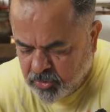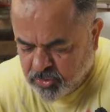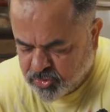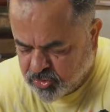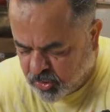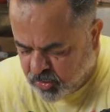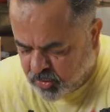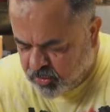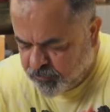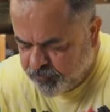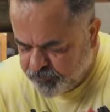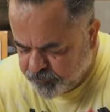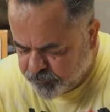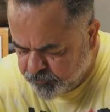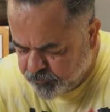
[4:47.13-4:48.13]
So
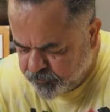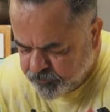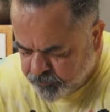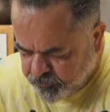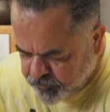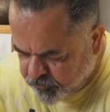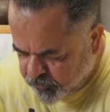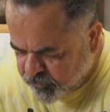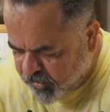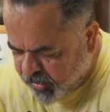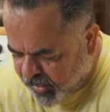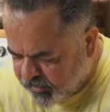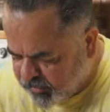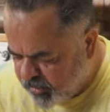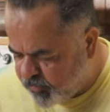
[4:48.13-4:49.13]
yeah,
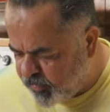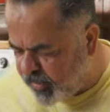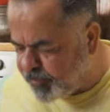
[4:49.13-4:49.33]
I think we are